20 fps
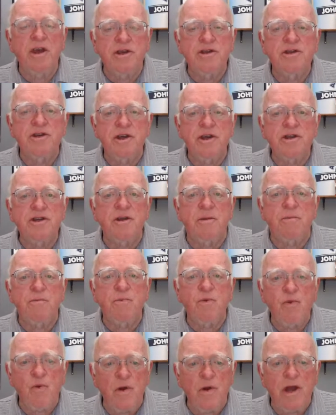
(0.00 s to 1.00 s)
is just to
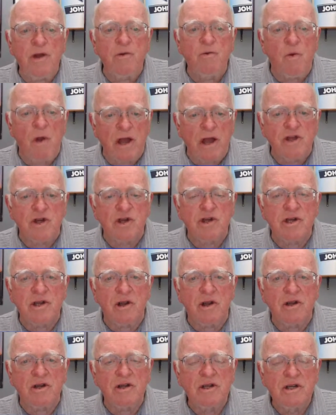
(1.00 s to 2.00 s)
pre-register.